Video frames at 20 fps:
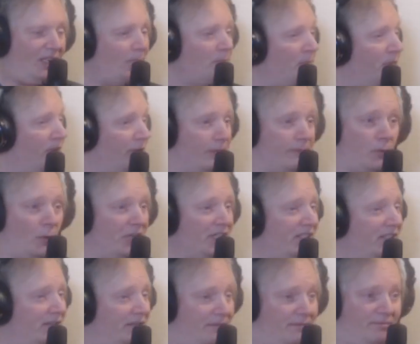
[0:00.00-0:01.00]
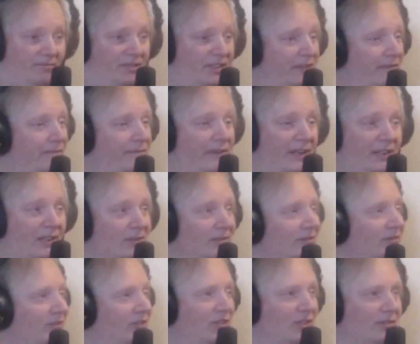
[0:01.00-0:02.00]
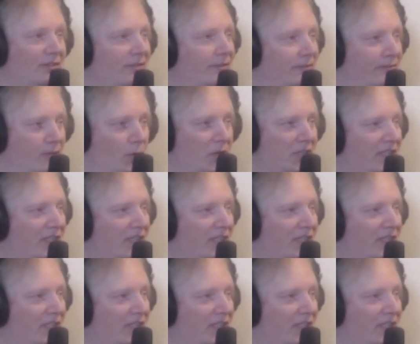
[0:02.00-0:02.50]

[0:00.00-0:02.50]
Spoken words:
But her voice didn't fail. Her voice